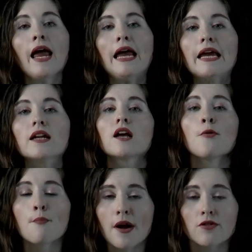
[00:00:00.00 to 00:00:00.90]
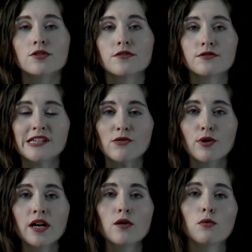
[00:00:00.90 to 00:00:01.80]
In comparative
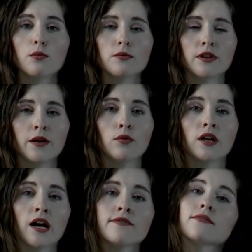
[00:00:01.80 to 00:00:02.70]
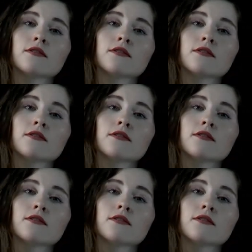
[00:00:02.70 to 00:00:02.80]
degree, they will have